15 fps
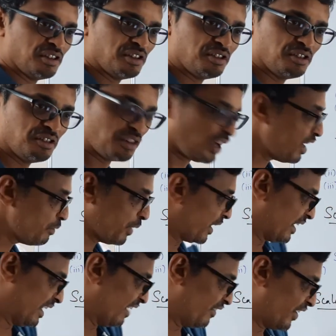Okay, but
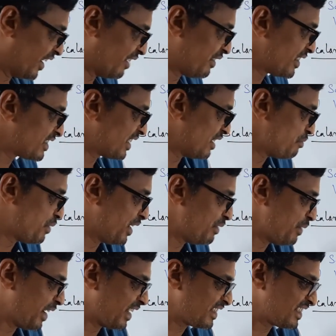we never said B
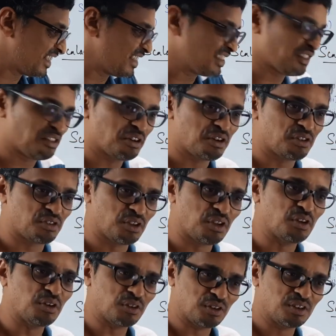minus C is equal to
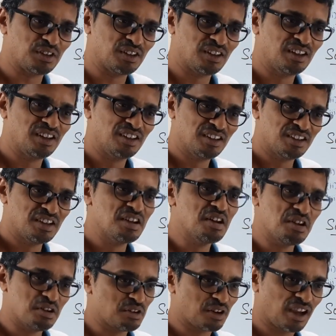0.
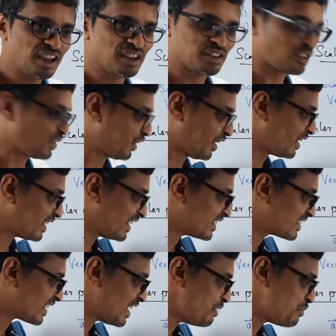Okay, so not
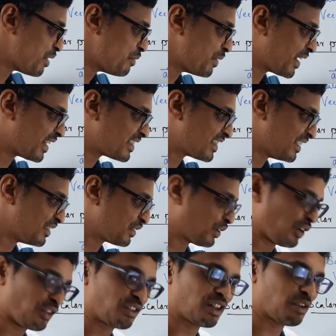necessarily B minus C is equal to
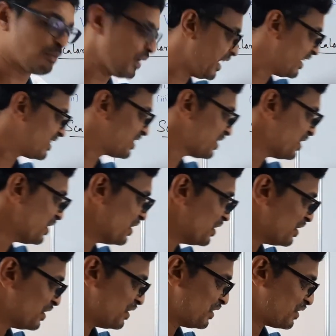0. That means,
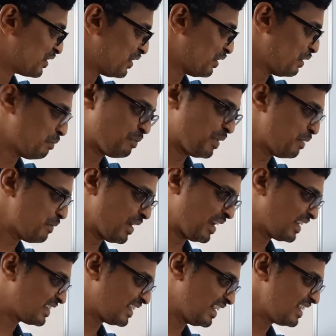so B minus
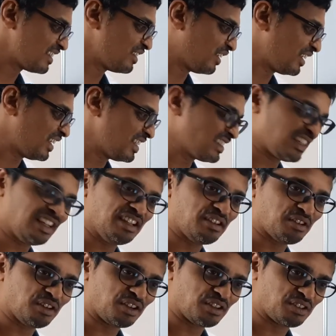C is not necessarily
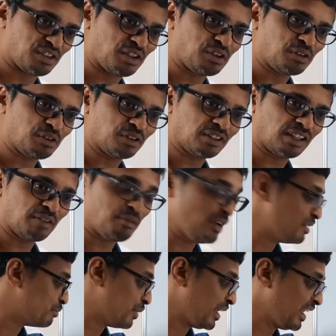equal to 0. That means
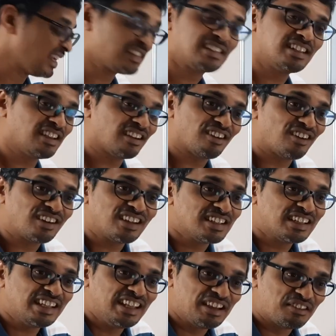B and C are not
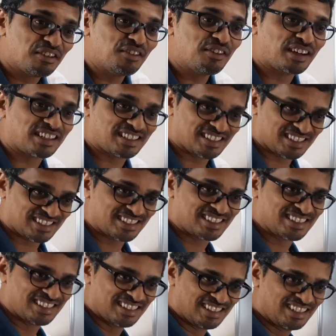necessarily equal vectors.
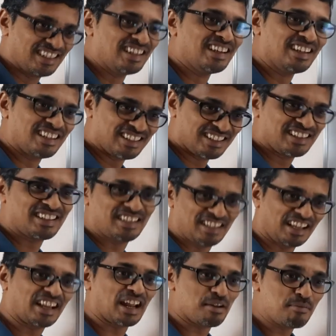They
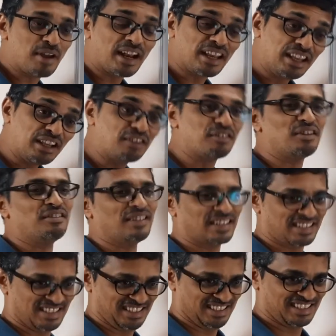can be unequal
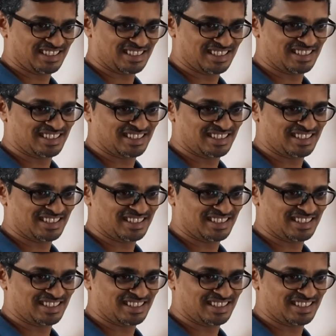vectors.